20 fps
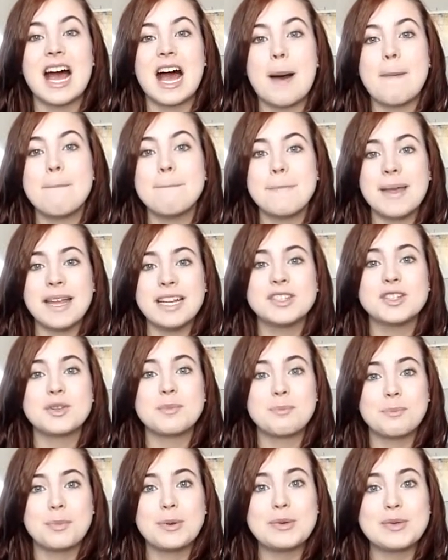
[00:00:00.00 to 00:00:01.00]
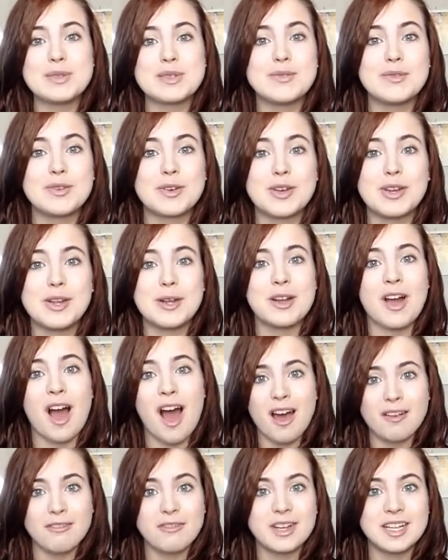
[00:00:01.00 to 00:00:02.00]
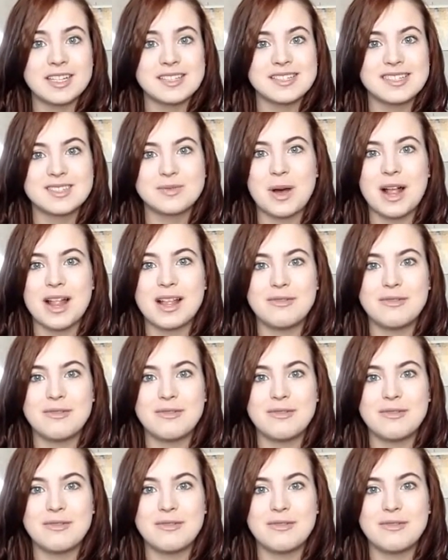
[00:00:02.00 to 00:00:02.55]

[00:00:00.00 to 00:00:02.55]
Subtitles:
a major boost for your confidence as well